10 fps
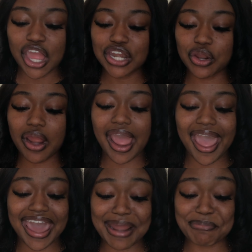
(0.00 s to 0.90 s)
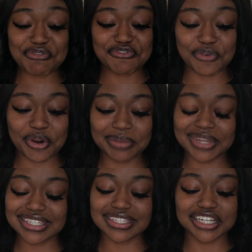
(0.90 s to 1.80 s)
nor had I performed
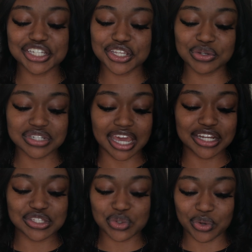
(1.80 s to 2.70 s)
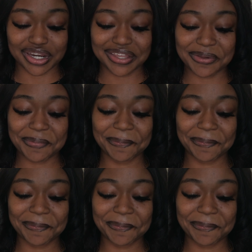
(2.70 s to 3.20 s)
in such a huge auditorium.